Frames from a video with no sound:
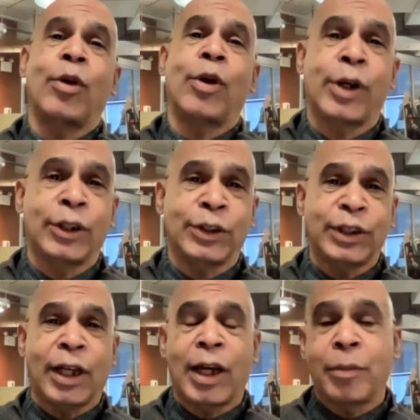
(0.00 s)
wars.
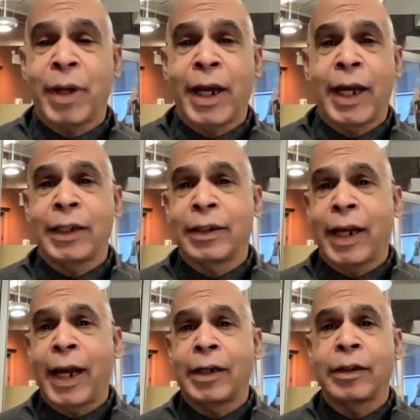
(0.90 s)

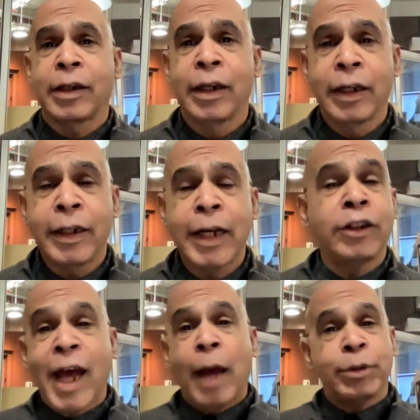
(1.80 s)
And now
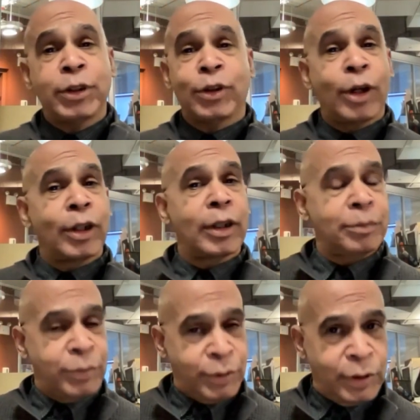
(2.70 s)
jobs is going
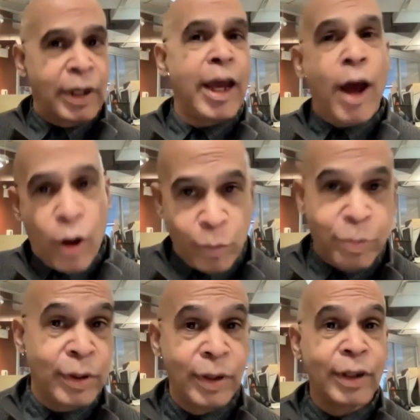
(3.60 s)
to
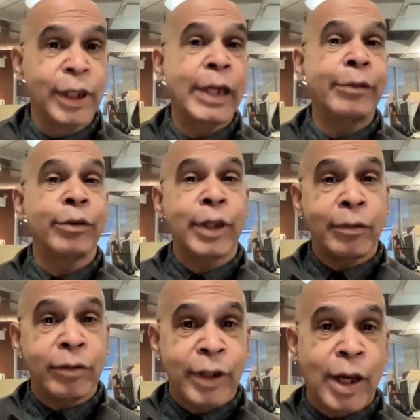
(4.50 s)
help. If you
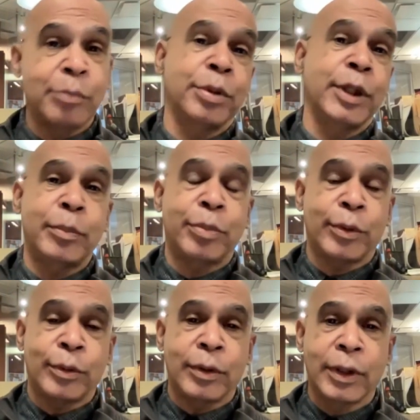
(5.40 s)
give the young
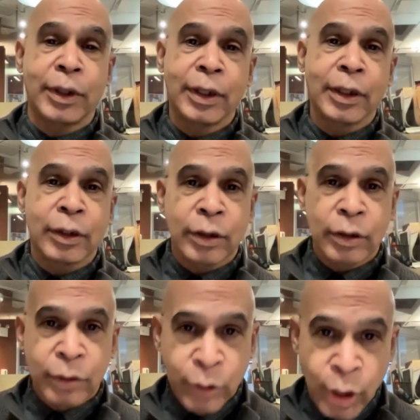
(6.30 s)
people
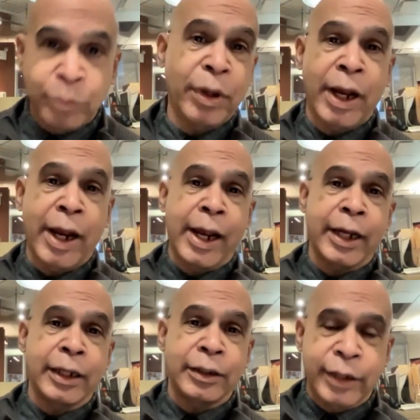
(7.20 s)
good
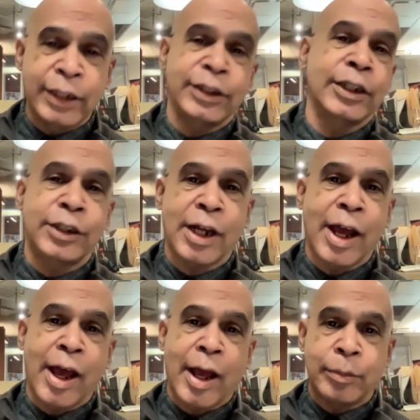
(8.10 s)
paying, decent
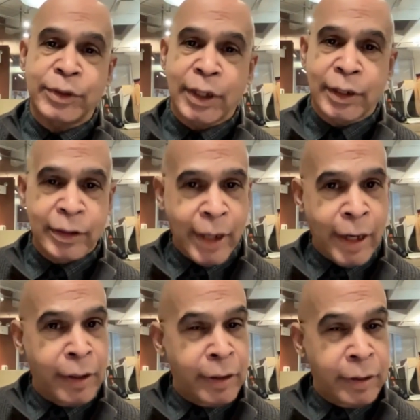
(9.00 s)
jobs
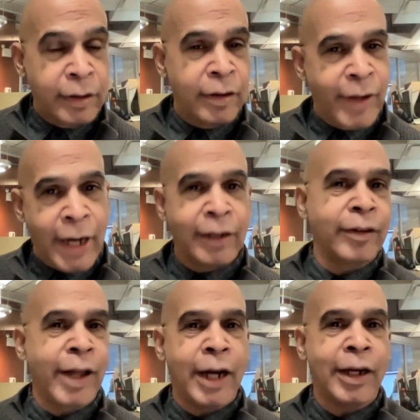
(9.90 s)
and
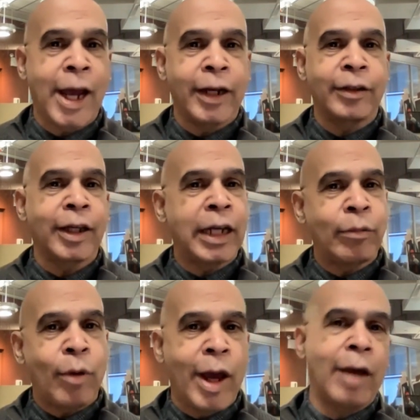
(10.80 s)
that kind of thing, they
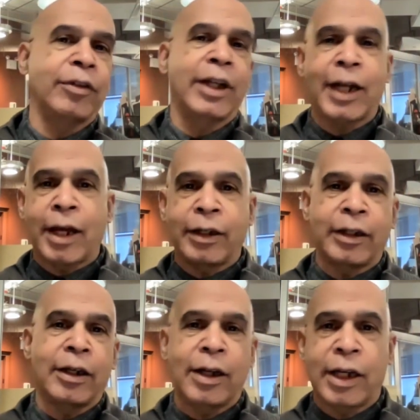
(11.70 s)
won't have to get out
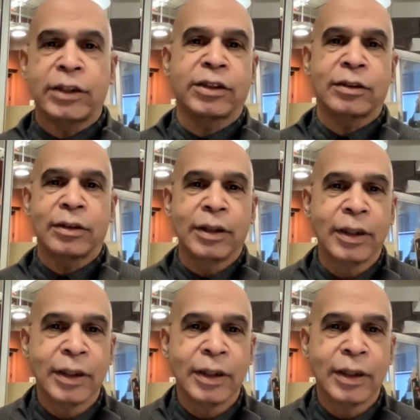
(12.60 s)
there and hustle